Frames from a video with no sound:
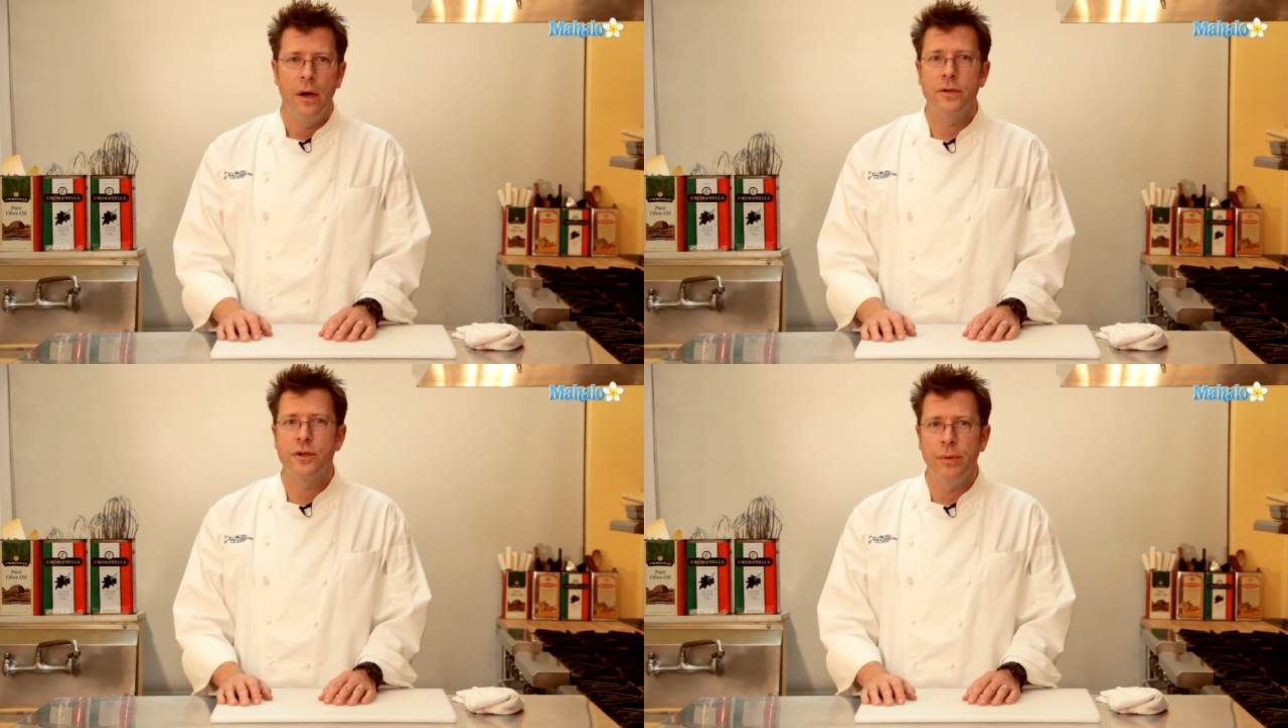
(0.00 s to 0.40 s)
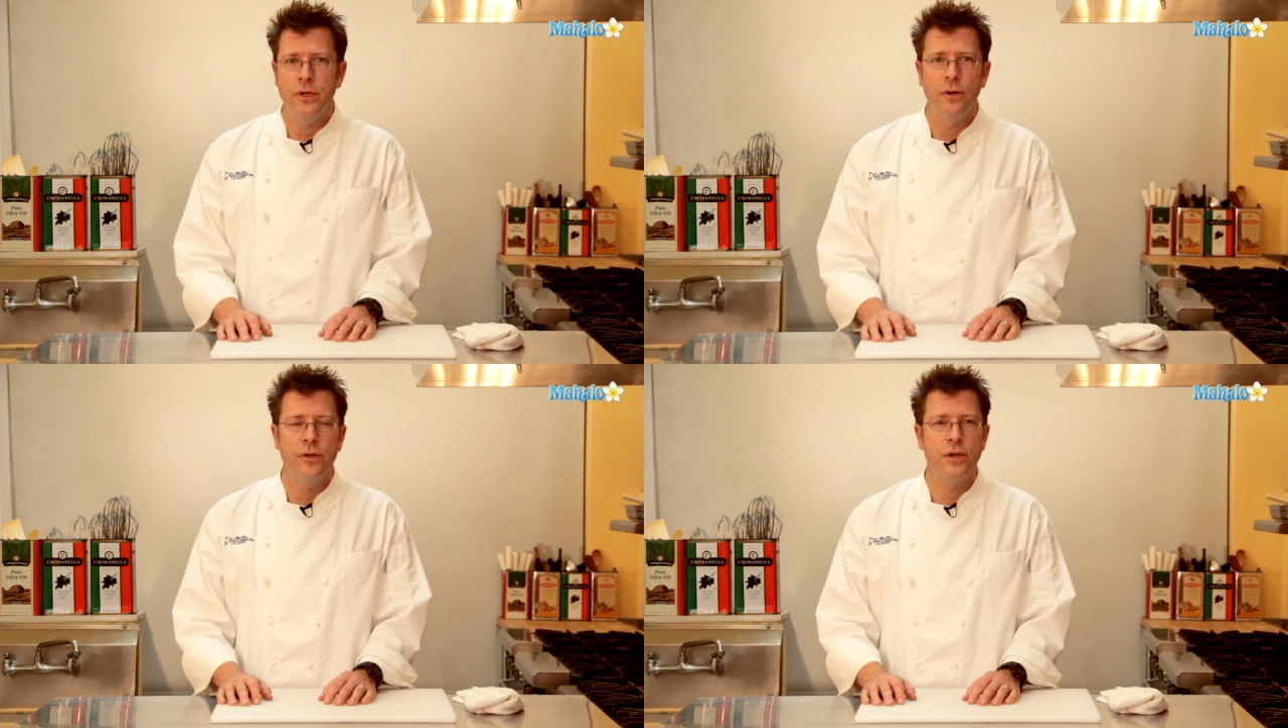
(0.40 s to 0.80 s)
Also be
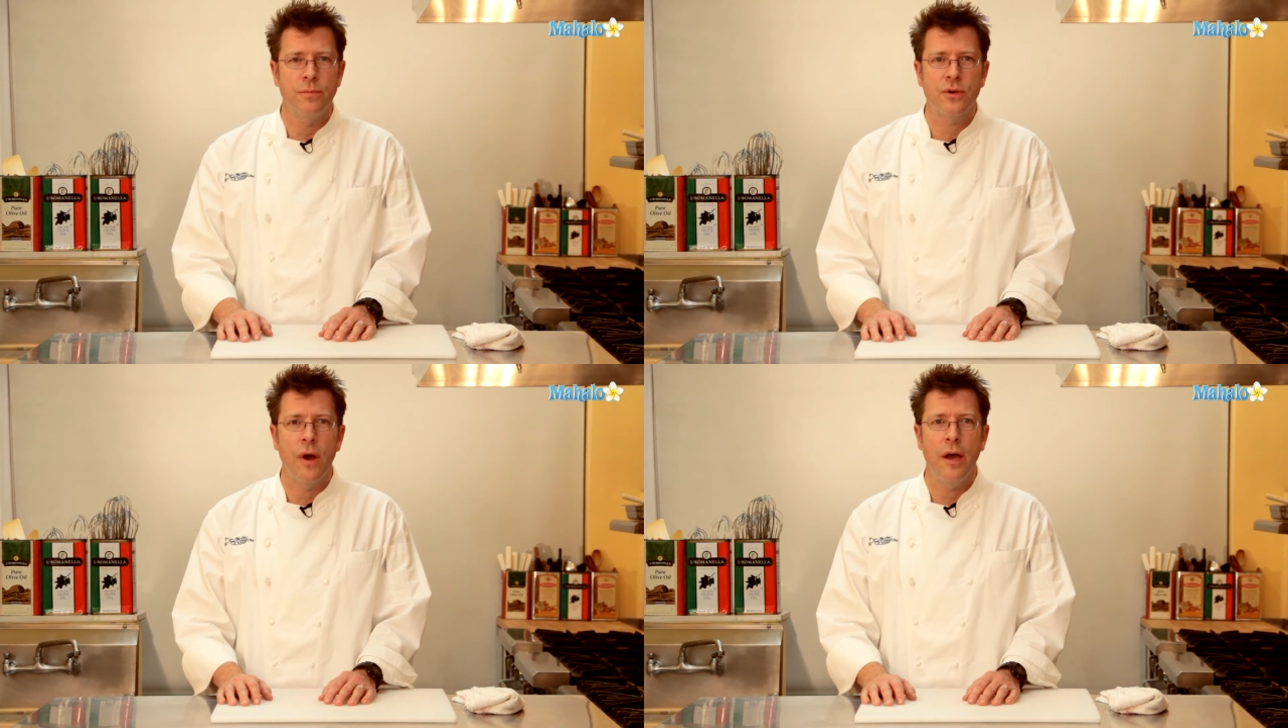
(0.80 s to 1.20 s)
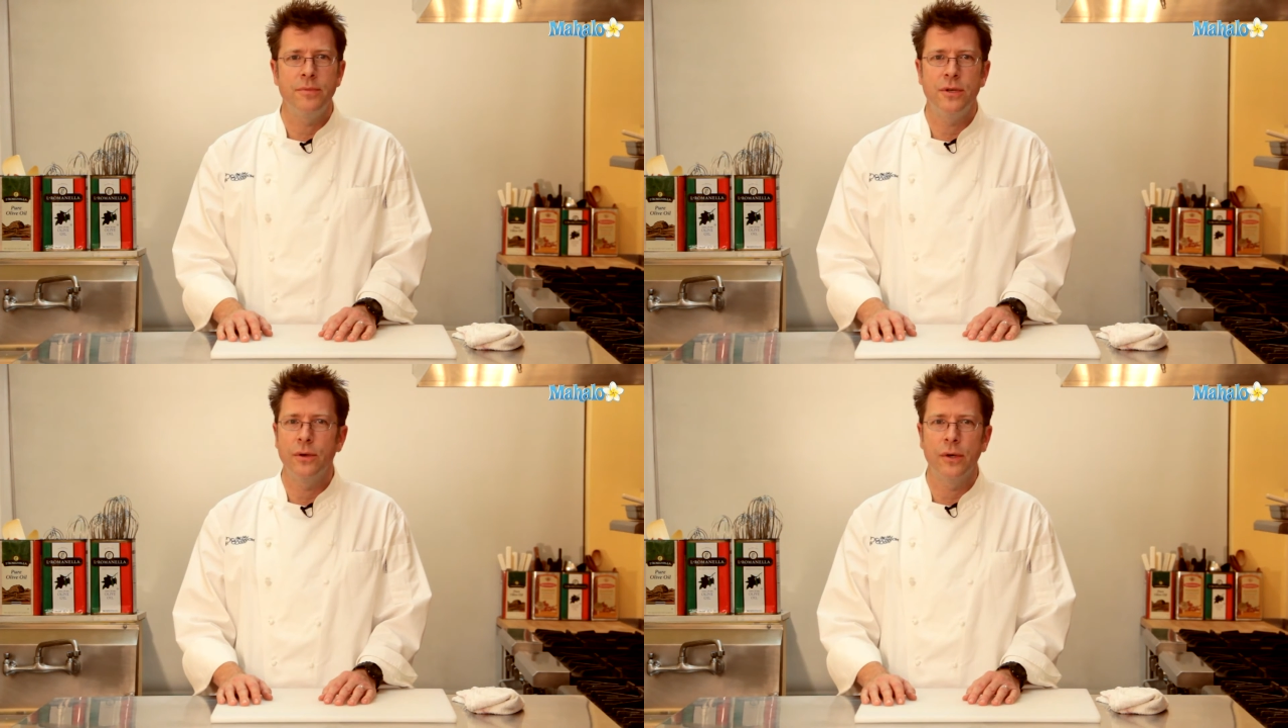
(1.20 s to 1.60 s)
sure to
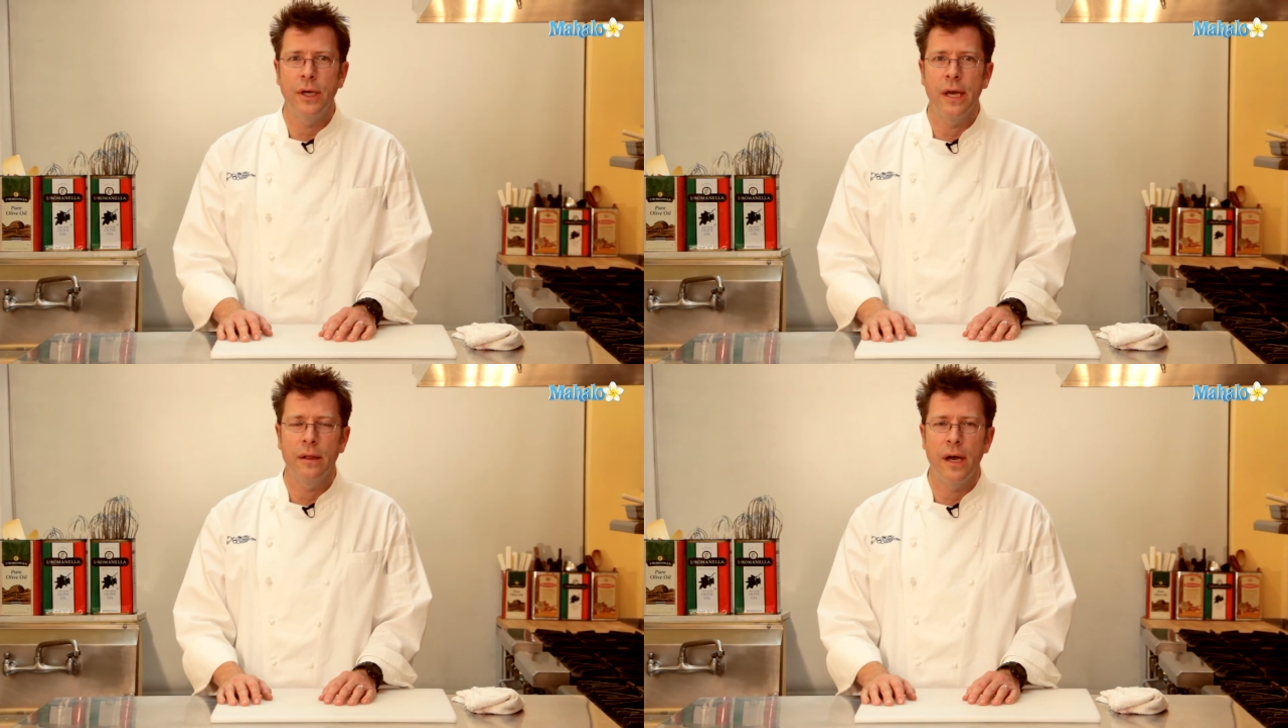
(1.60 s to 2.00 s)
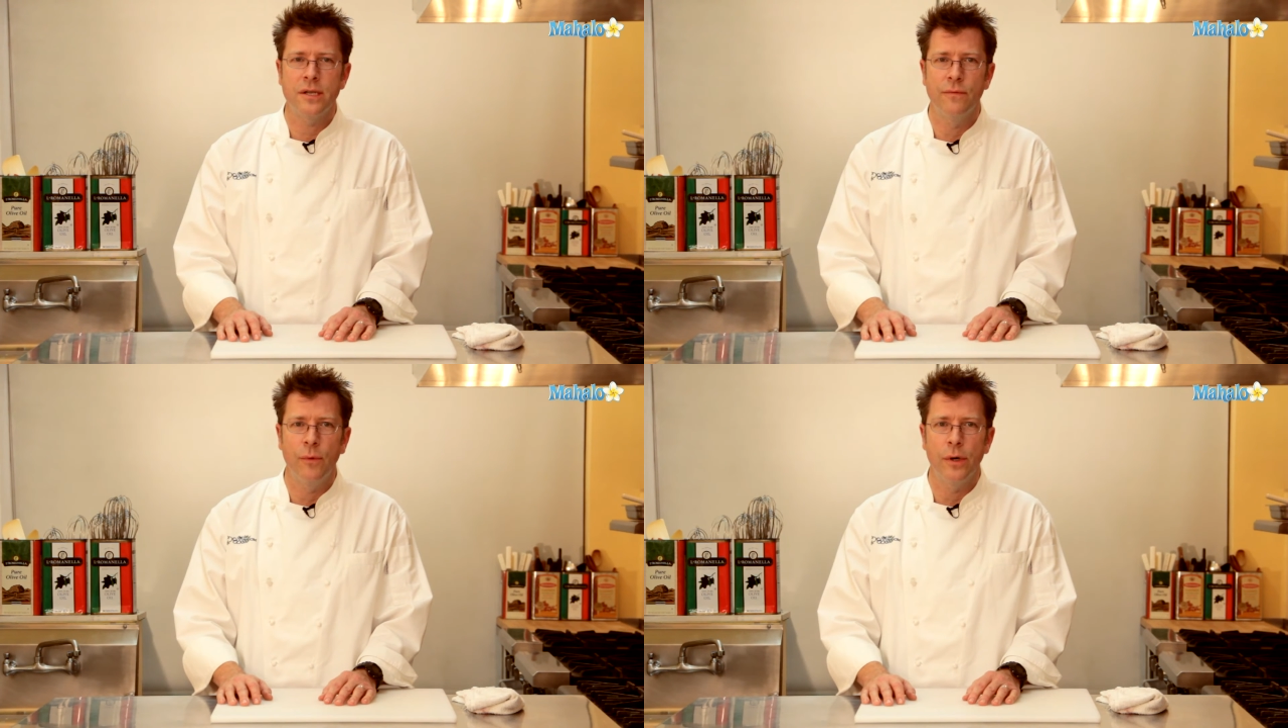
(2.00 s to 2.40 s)
subscribe so you can get
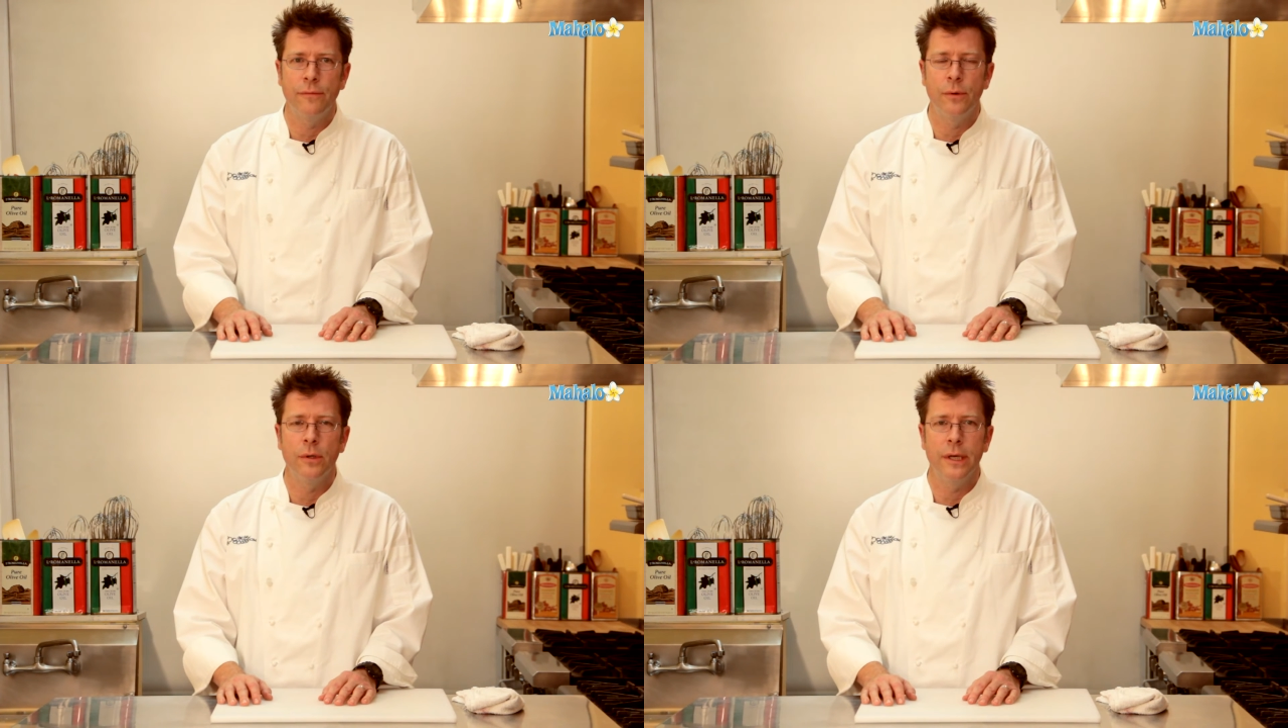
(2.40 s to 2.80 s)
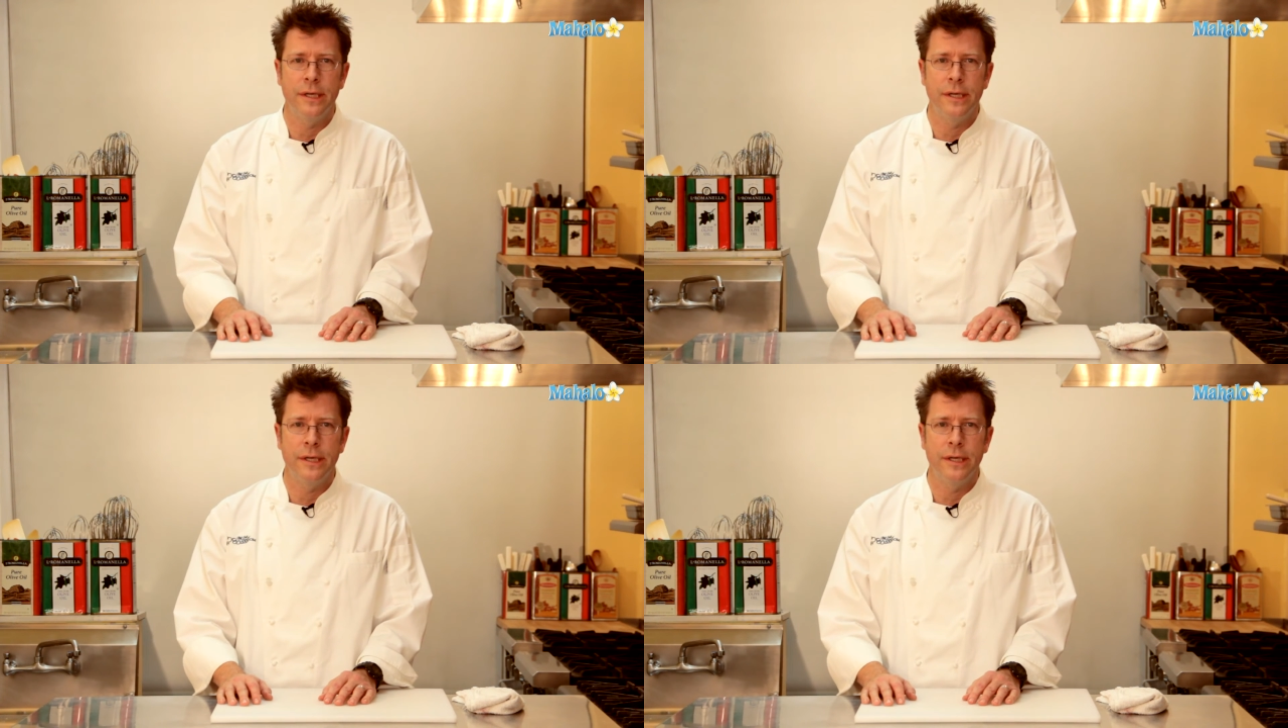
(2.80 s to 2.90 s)
lots of wonderful